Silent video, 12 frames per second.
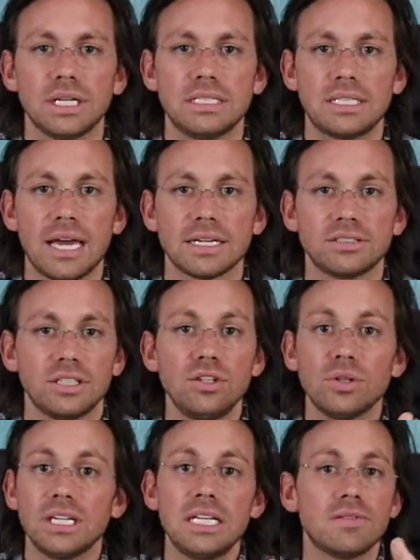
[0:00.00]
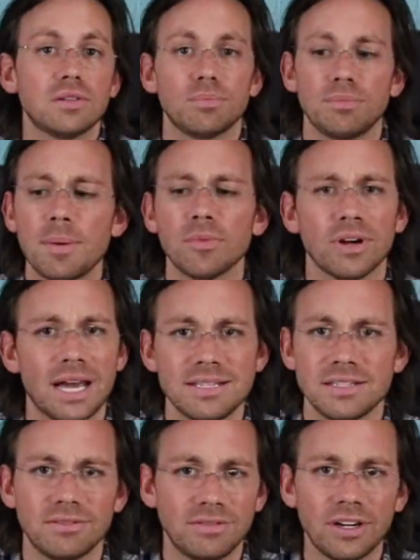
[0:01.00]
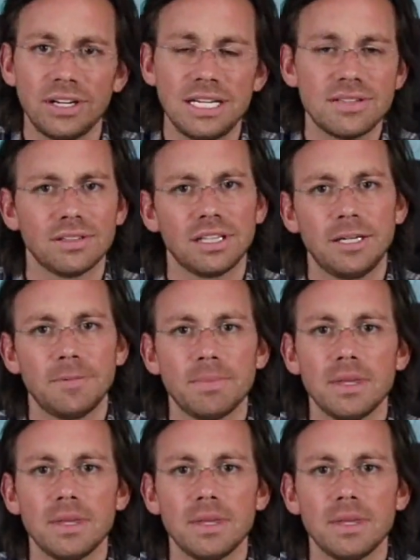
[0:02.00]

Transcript: a text and you could even memorize it very easily.